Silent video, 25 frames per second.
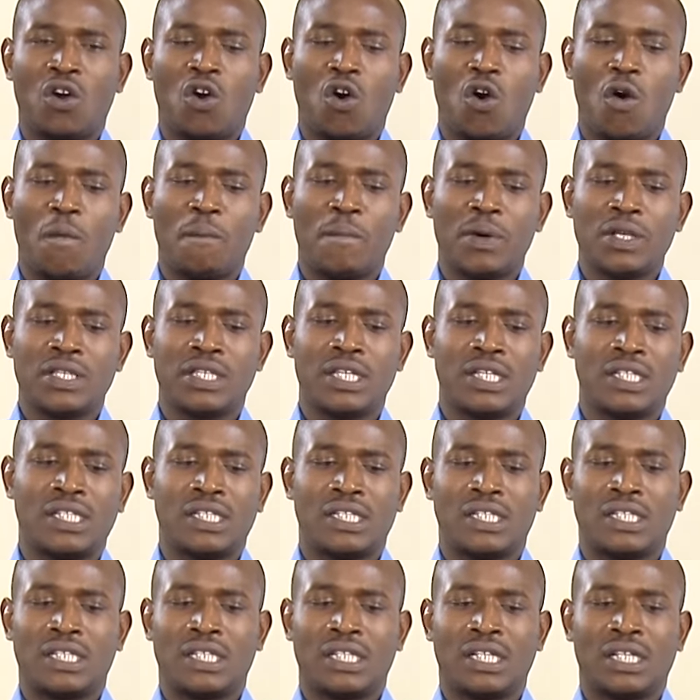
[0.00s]

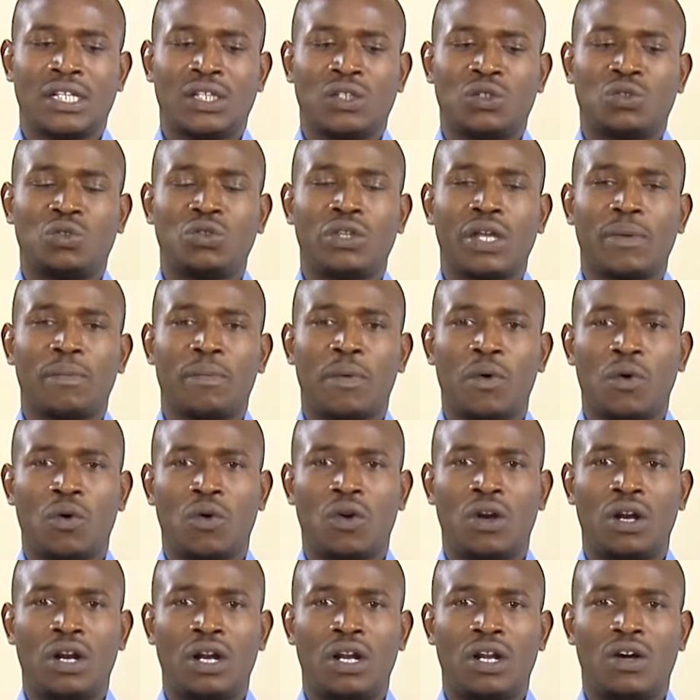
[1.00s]
opposite to the
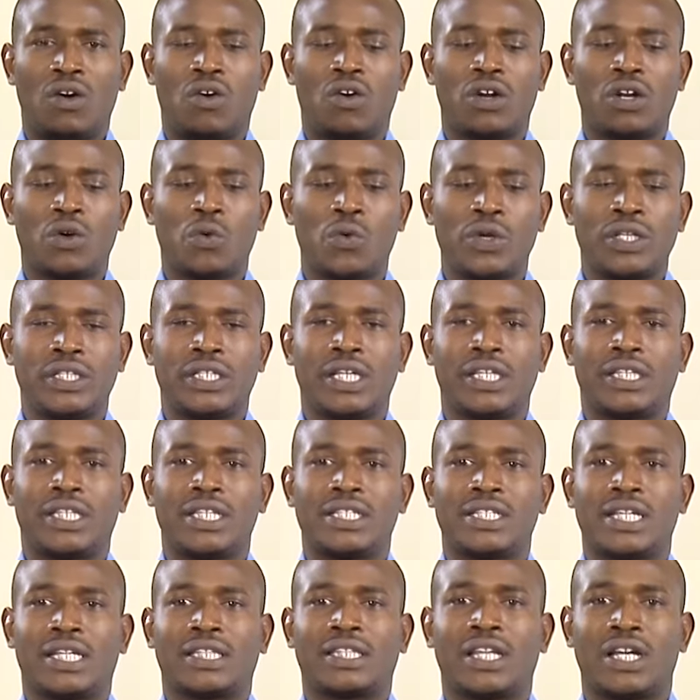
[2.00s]
pole on which it
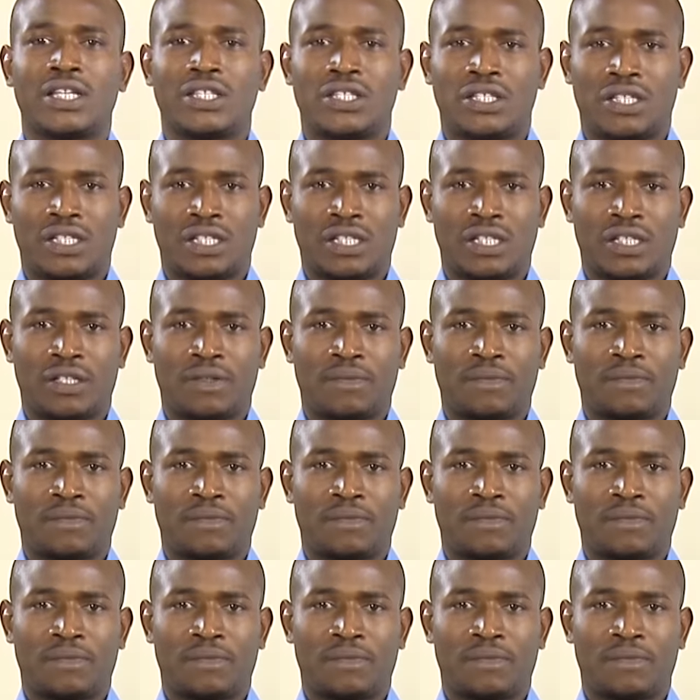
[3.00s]
is attached.